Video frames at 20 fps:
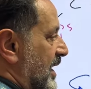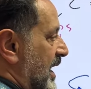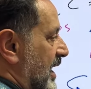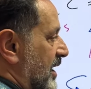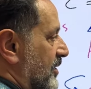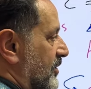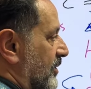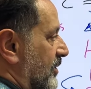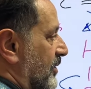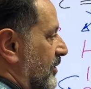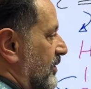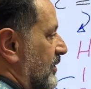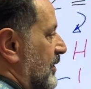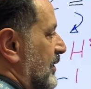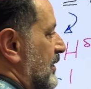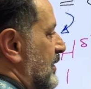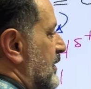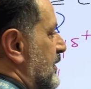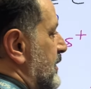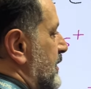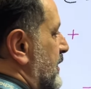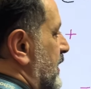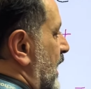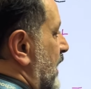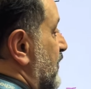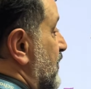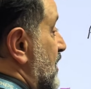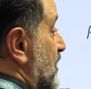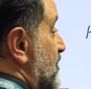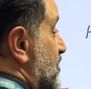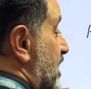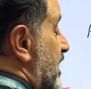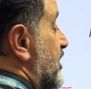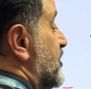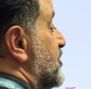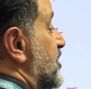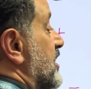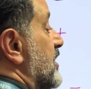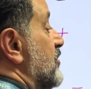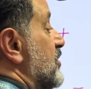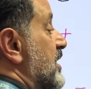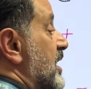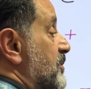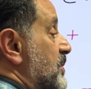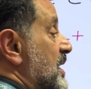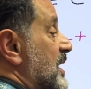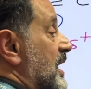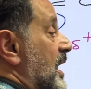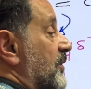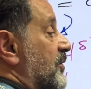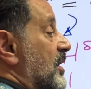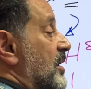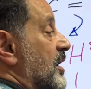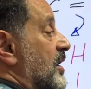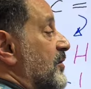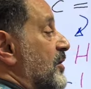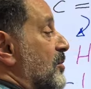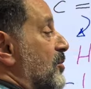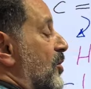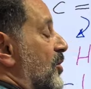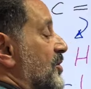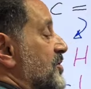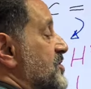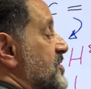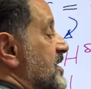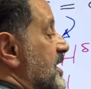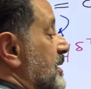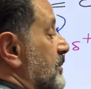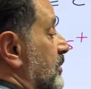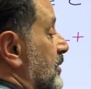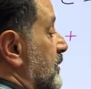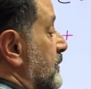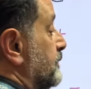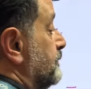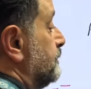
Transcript: alcohol. If the tertiary would have been even more stable.